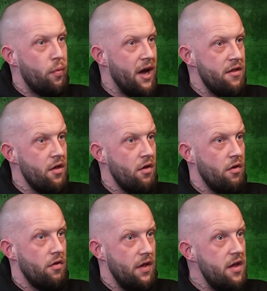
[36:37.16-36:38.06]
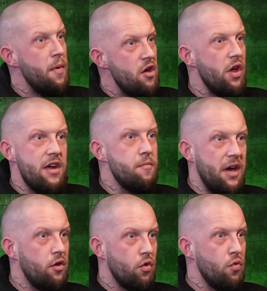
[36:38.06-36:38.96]
brands. They specialise in
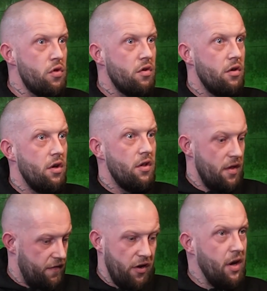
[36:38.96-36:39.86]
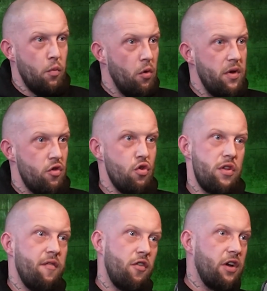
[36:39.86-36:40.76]
making tools. Their fucking workwear's
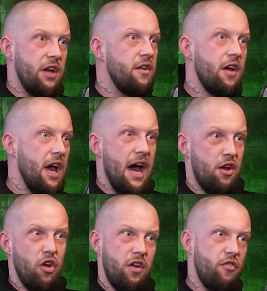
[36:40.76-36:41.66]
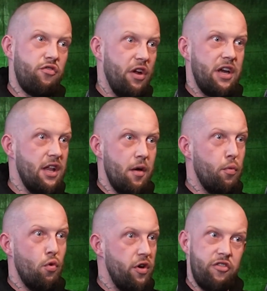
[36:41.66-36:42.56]
just a fucking another string to their
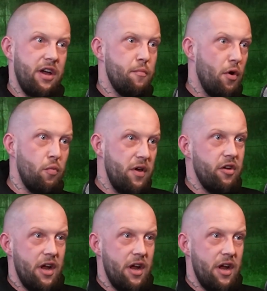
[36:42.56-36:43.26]
boat to try and pull more